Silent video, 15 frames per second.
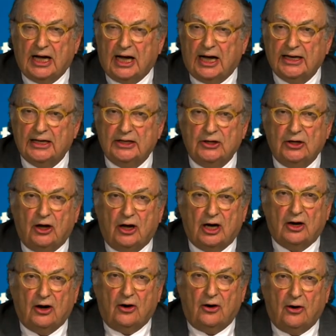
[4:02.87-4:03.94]
I'd
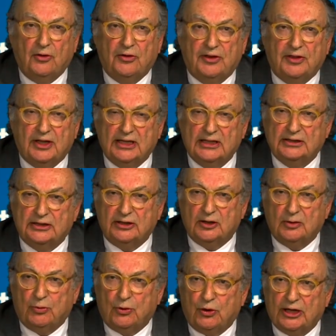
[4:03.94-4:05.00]
knock all the things that
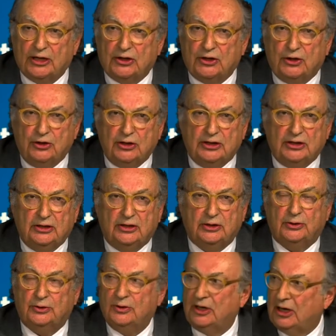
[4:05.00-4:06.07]
the board could
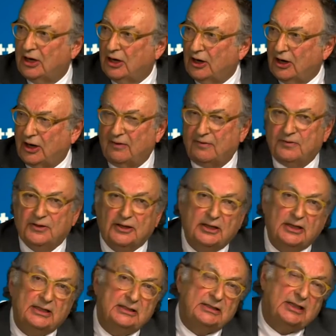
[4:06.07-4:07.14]
do off the
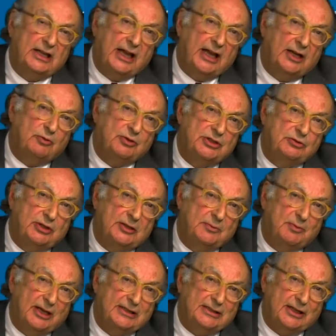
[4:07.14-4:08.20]
list and restrict
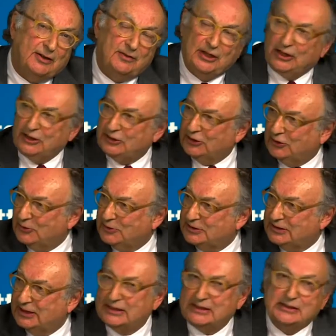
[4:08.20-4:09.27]
myself to those
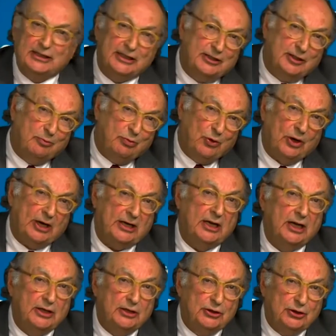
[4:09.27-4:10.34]
things that the board
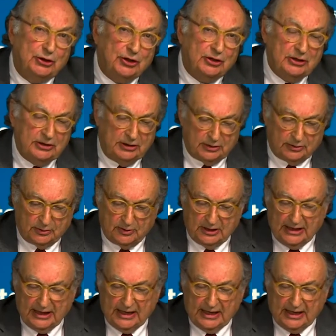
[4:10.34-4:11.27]
should do.